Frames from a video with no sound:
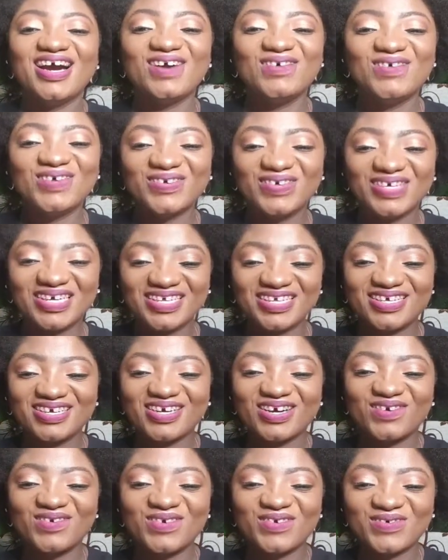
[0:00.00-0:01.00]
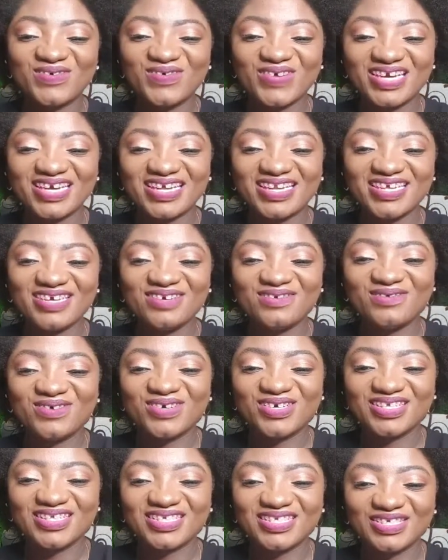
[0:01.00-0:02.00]
I will quickly
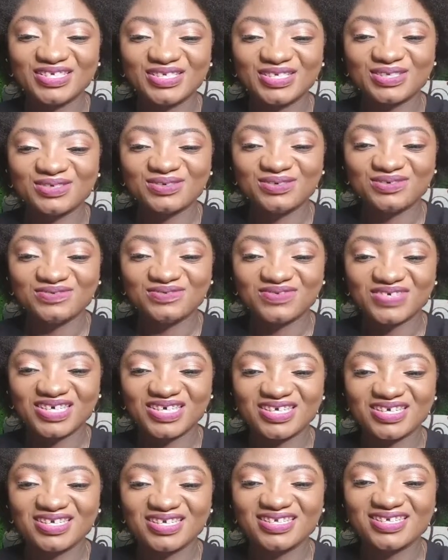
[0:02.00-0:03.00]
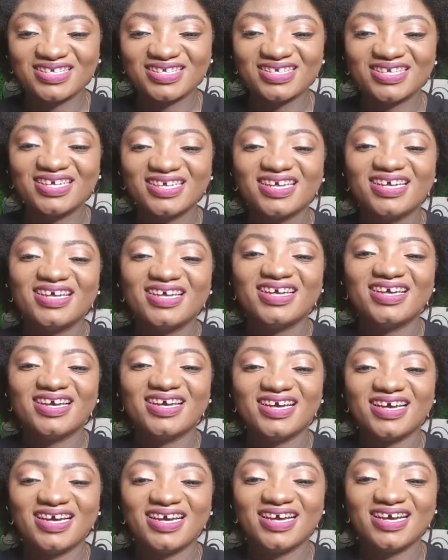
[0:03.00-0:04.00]
run this over.
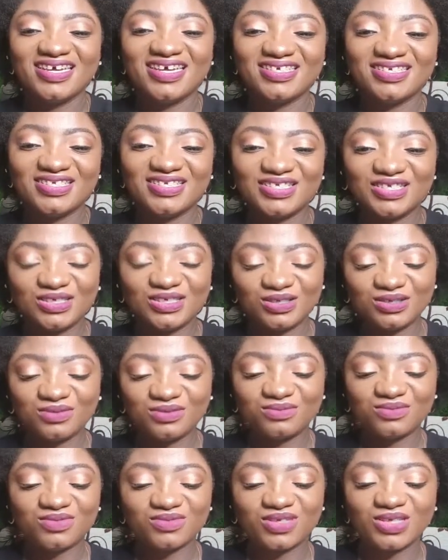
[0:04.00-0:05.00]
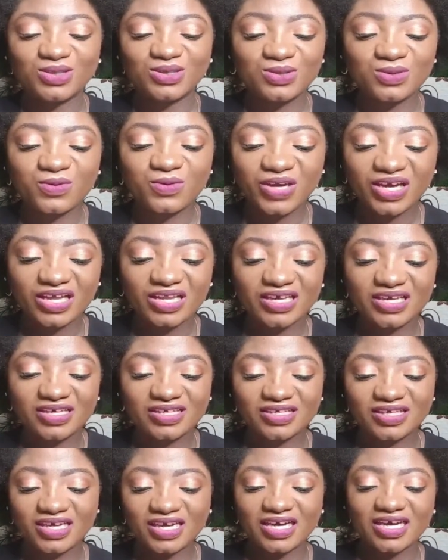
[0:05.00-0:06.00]
And so
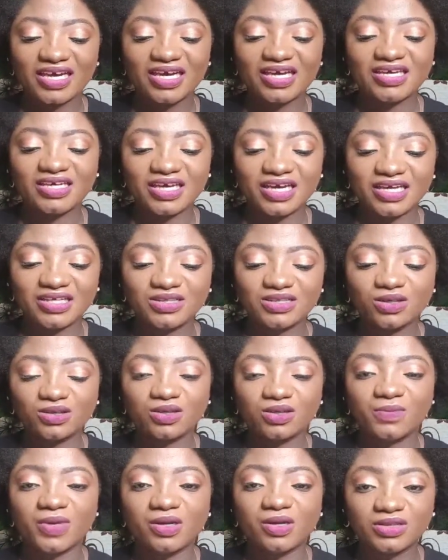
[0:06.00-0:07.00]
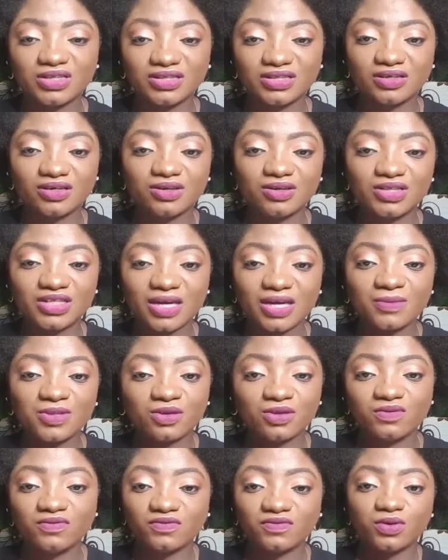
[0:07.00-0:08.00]
quickly, I talked about the
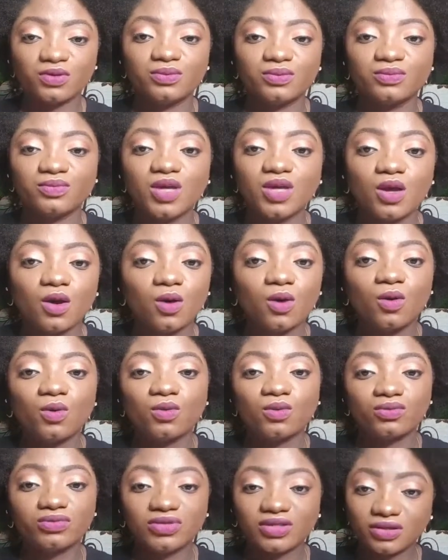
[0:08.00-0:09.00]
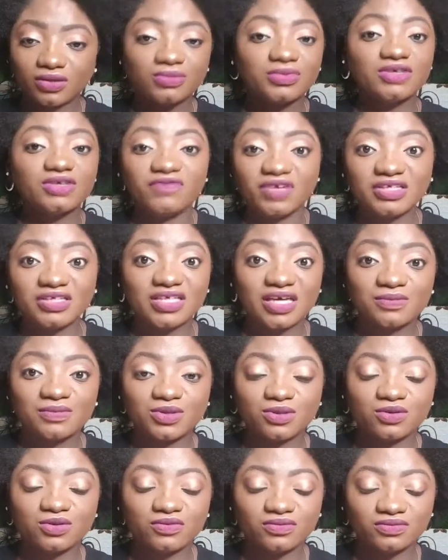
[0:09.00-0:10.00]
types of or the different
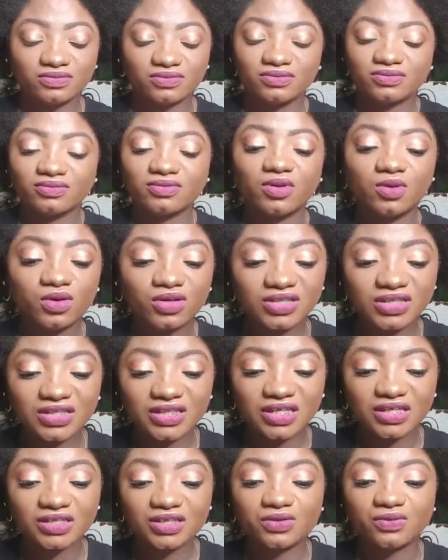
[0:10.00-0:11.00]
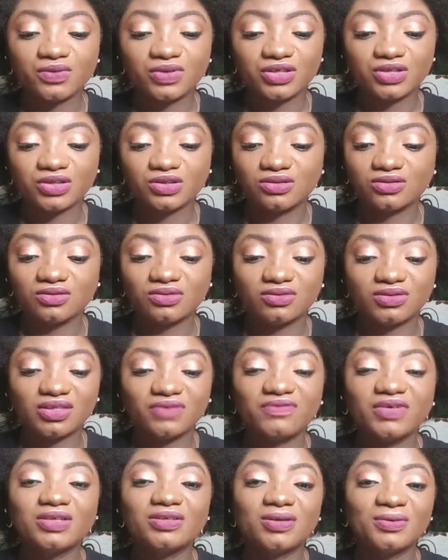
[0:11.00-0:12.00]
types of content creation, or
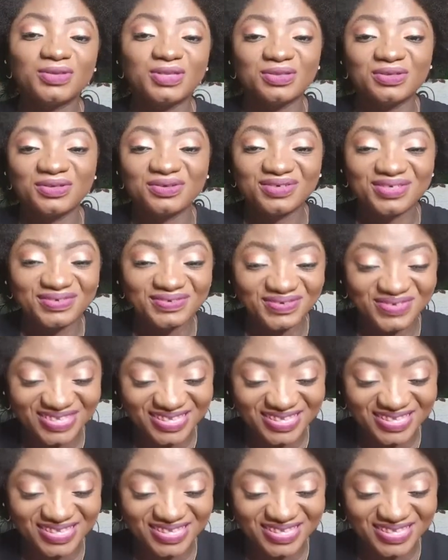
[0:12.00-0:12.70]
different types of